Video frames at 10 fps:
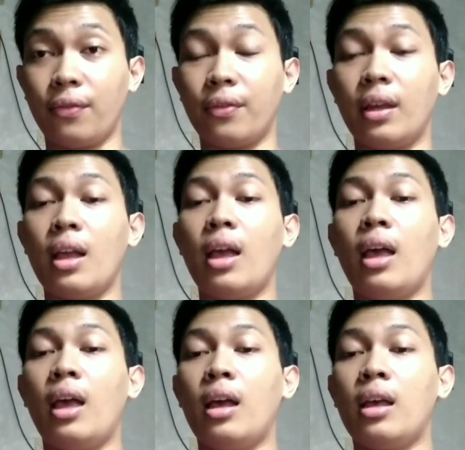Thank
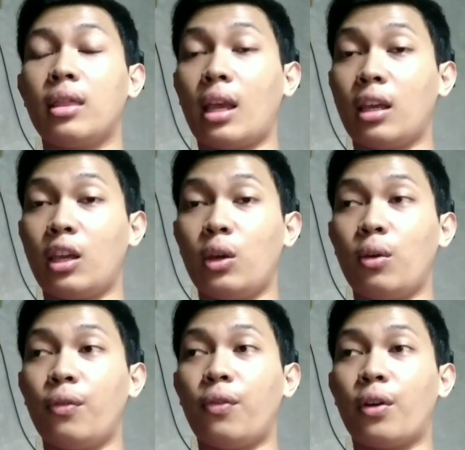you for your
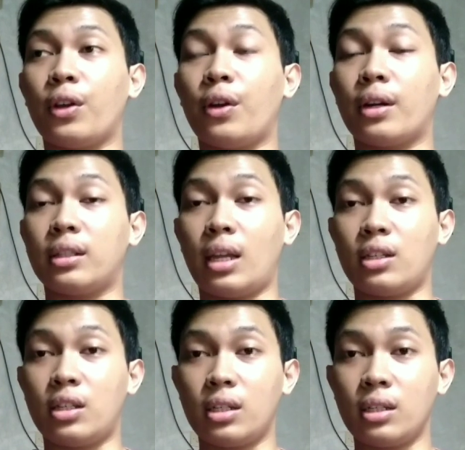attention.
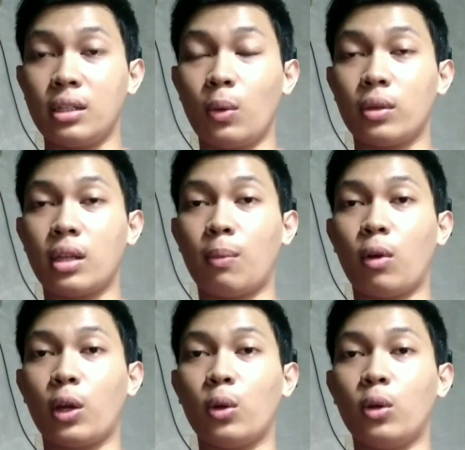Wassalamualaikum
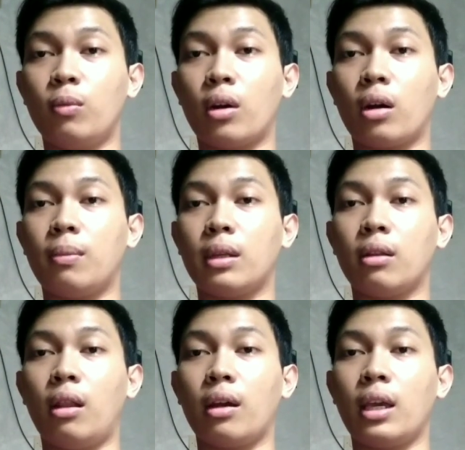warahmatullahi
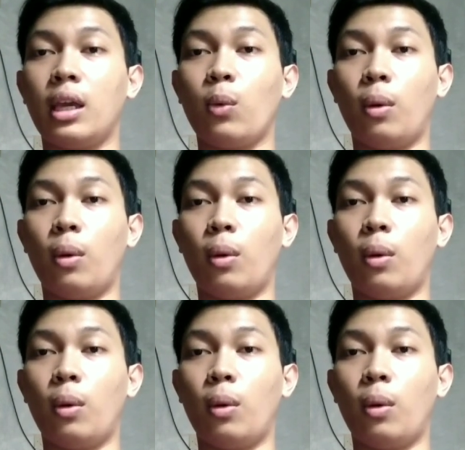wabarakatuh.